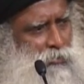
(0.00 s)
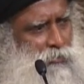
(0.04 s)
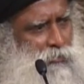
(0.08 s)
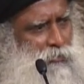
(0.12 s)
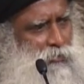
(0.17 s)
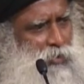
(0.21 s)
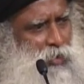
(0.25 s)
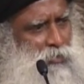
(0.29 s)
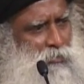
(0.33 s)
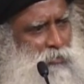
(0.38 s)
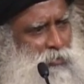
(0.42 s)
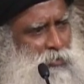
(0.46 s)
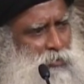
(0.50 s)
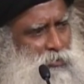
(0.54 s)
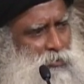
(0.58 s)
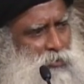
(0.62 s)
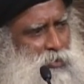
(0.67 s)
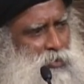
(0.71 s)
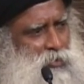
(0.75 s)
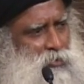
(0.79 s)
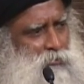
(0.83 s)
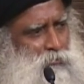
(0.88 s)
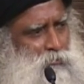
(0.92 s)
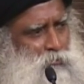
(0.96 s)
why would you
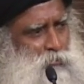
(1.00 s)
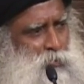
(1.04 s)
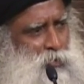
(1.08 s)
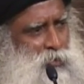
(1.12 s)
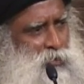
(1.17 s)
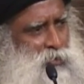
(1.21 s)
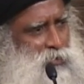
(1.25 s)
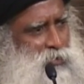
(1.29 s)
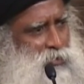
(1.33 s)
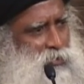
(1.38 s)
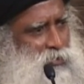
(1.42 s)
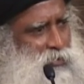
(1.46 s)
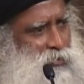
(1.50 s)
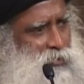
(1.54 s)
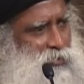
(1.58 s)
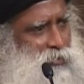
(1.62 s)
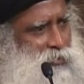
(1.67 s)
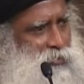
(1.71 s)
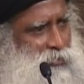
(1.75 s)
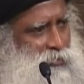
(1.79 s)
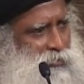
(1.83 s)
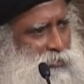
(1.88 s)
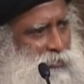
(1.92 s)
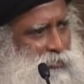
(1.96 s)
think of peace?
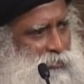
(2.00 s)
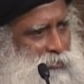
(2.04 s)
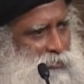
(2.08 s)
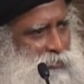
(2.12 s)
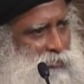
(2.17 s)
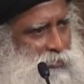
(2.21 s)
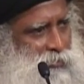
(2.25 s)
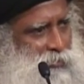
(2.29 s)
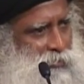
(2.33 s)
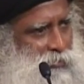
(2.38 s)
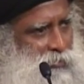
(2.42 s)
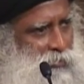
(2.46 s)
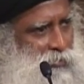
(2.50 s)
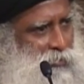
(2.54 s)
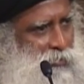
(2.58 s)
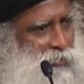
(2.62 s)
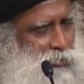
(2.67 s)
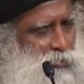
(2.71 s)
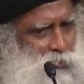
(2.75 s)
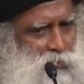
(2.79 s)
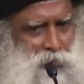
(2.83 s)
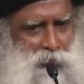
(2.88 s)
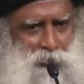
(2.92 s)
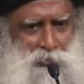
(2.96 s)

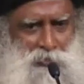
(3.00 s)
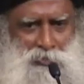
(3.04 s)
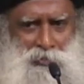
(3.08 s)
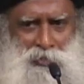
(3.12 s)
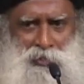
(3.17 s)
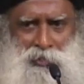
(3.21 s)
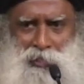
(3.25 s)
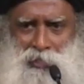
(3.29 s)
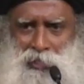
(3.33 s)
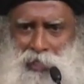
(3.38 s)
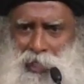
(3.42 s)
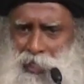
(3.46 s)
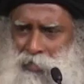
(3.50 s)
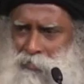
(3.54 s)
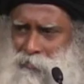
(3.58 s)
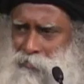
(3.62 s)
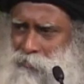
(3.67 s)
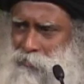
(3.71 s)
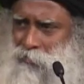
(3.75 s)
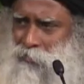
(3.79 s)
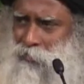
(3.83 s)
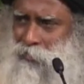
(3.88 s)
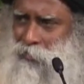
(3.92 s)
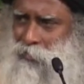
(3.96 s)
Would you think
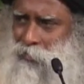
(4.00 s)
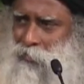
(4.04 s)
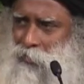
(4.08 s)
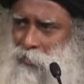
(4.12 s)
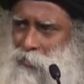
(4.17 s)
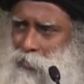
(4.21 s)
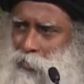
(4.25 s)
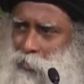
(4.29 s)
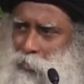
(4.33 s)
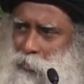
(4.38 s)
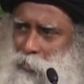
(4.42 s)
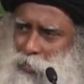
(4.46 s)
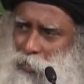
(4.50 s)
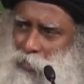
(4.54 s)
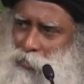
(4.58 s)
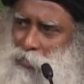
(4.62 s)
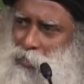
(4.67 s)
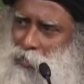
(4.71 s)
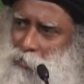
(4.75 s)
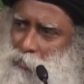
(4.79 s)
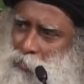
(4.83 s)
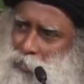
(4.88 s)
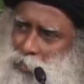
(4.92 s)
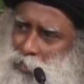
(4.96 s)
life or would you
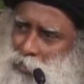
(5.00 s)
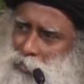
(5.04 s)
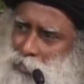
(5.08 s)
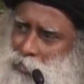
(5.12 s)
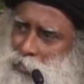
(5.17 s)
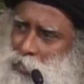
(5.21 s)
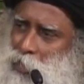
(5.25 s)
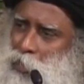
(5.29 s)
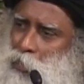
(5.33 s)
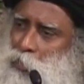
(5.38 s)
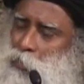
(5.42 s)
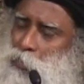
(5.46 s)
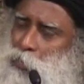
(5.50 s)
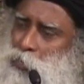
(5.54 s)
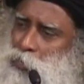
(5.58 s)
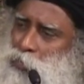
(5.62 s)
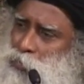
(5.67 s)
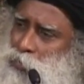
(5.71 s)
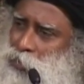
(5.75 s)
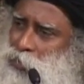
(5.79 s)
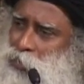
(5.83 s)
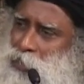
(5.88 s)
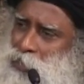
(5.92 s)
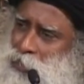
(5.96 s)
think peace? Would
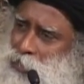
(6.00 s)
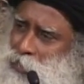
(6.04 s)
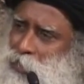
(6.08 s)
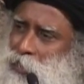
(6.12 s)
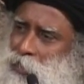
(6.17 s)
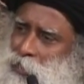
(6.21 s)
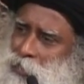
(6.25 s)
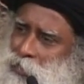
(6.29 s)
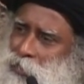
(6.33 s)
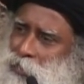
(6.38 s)
you seek